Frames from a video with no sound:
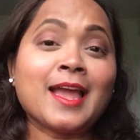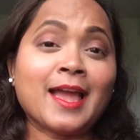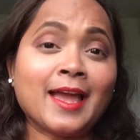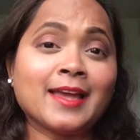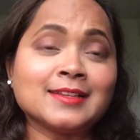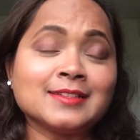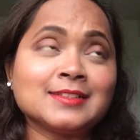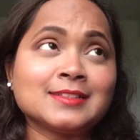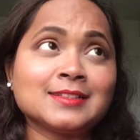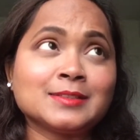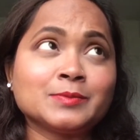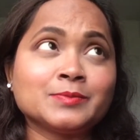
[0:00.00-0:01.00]
And
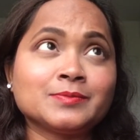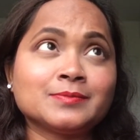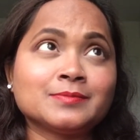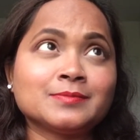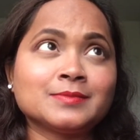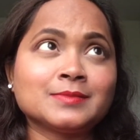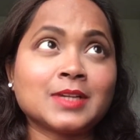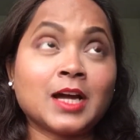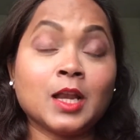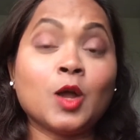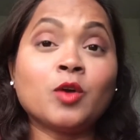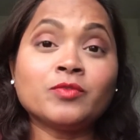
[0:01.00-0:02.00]

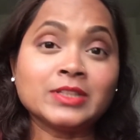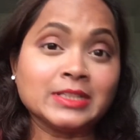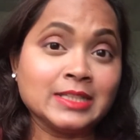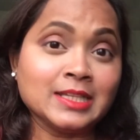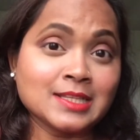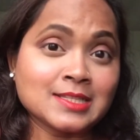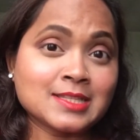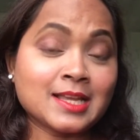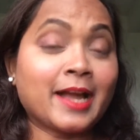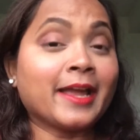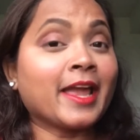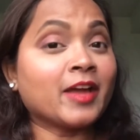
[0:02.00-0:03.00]
along with this,
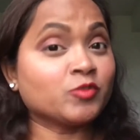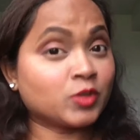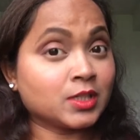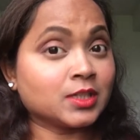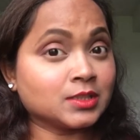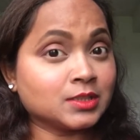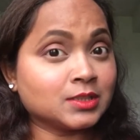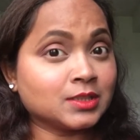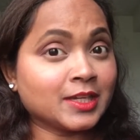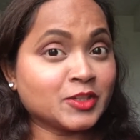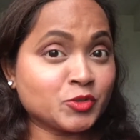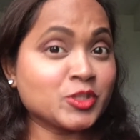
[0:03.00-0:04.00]
I have another
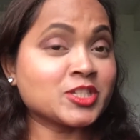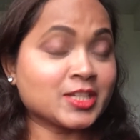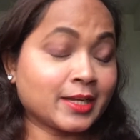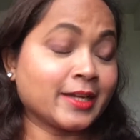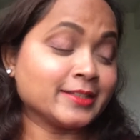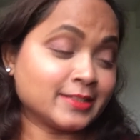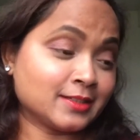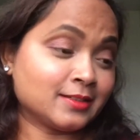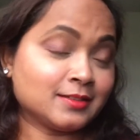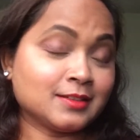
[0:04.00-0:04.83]
interesting idea